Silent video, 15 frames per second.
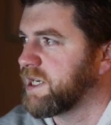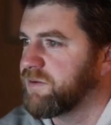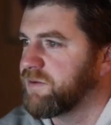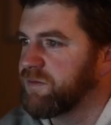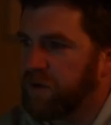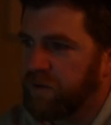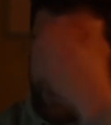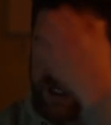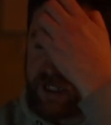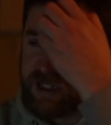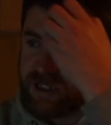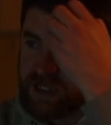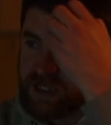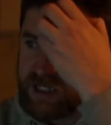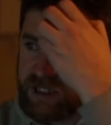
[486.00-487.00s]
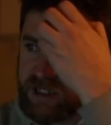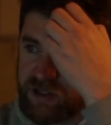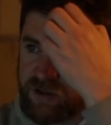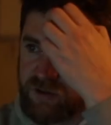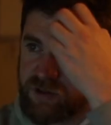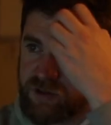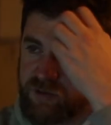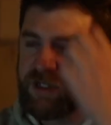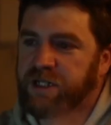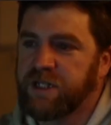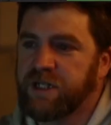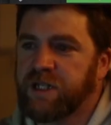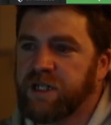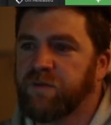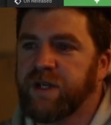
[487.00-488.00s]
what we can then do is we need to
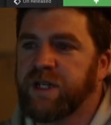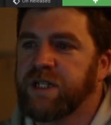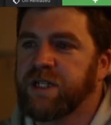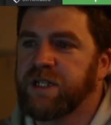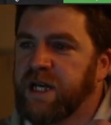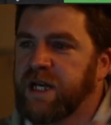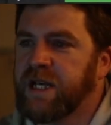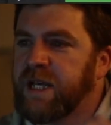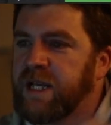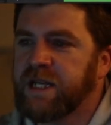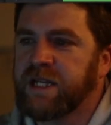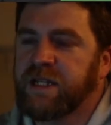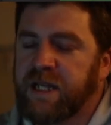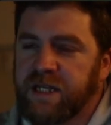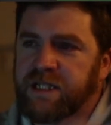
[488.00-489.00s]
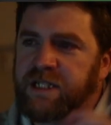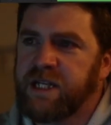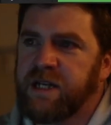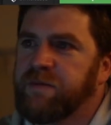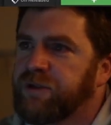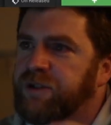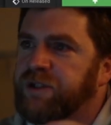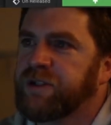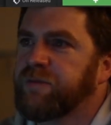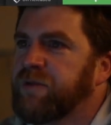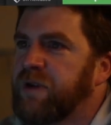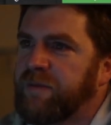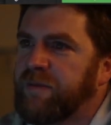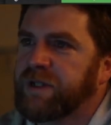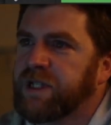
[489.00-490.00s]
think we can now edit that temperature
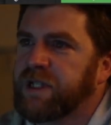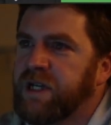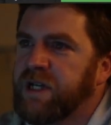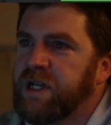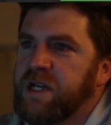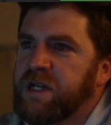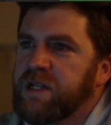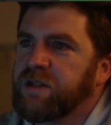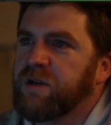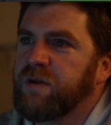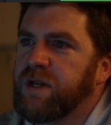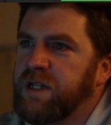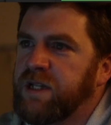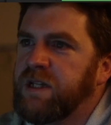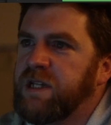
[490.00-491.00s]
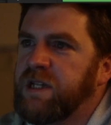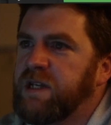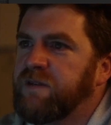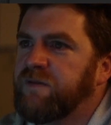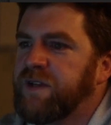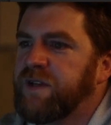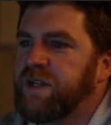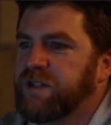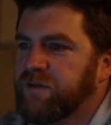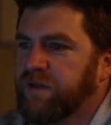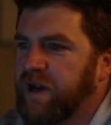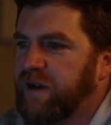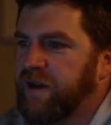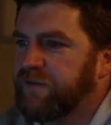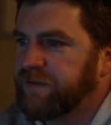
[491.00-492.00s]
parameter. So in the event
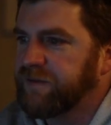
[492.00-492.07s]
graph,